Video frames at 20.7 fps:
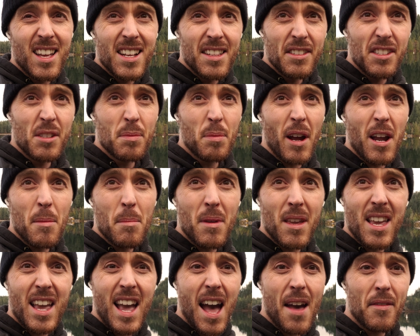despite
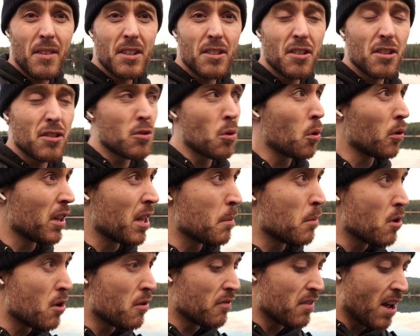me having to totally
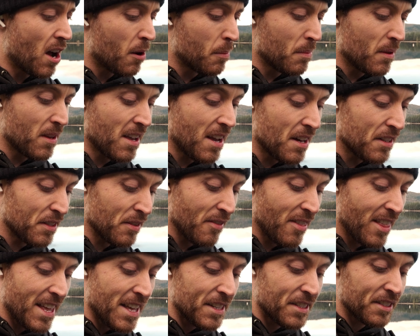move now because of
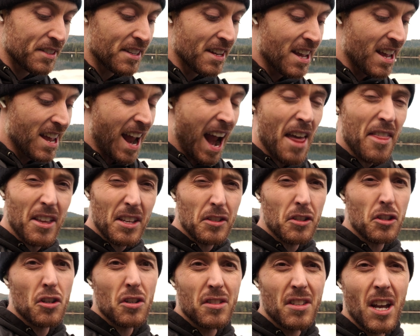this, I think
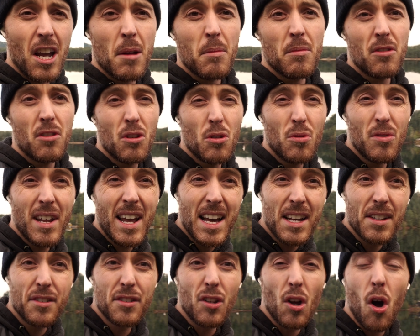it's a good time to
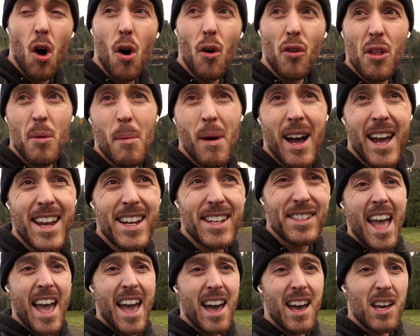test all the
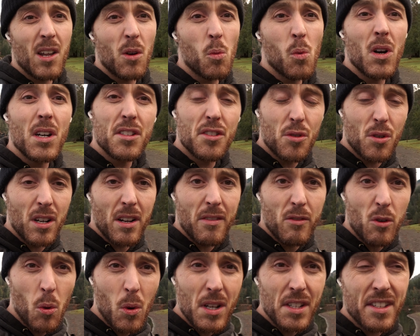mics and what sort of
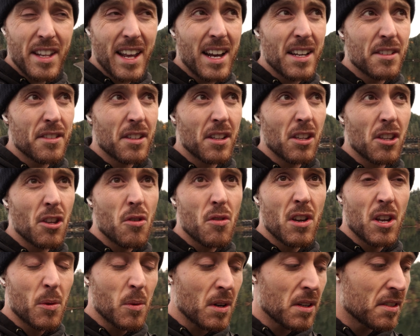noise canceling you
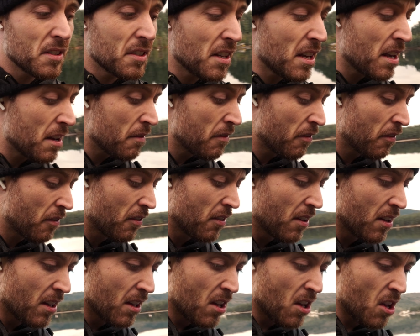can receive
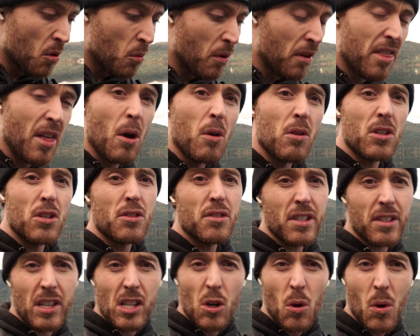without
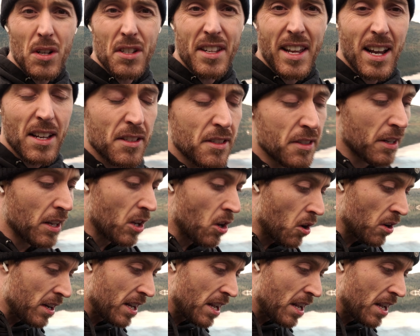using the noise canceling on